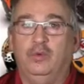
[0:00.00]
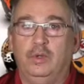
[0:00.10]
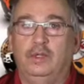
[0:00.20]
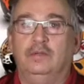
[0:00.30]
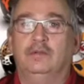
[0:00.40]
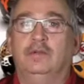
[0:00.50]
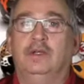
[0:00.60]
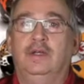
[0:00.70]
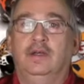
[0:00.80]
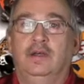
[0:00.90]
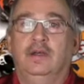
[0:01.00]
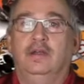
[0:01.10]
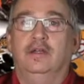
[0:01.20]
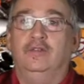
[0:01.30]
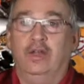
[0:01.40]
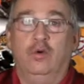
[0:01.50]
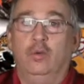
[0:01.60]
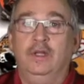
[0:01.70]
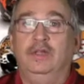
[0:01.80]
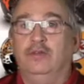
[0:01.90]
to win. If they don't
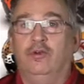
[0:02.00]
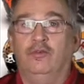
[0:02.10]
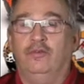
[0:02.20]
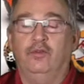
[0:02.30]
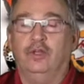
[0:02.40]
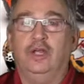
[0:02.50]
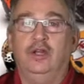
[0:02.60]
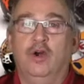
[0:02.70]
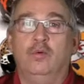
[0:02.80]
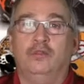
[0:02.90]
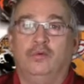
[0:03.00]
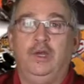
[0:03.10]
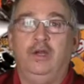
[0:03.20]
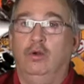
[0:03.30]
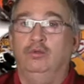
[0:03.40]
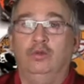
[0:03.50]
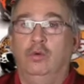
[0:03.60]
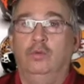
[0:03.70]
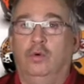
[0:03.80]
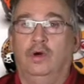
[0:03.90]
win, then they're looking at 0-3 or
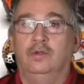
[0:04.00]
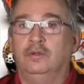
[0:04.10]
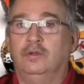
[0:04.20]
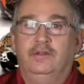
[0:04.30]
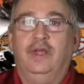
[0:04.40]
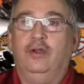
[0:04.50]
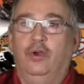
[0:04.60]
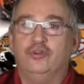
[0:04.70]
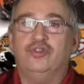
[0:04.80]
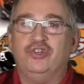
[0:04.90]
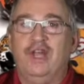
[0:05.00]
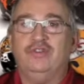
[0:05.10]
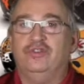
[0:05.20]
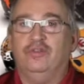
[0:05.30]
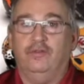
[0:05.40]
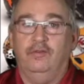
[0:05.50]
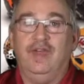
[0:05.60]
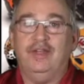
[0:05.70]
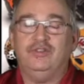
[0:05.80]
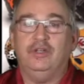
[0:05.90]
0-2-1. That hurts your chances of
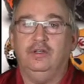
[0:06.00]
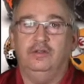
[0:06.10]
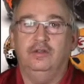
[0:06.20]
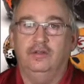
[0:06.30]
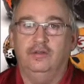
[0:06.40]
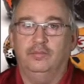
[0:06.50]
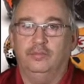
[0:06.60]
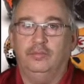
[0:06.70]
advancing in the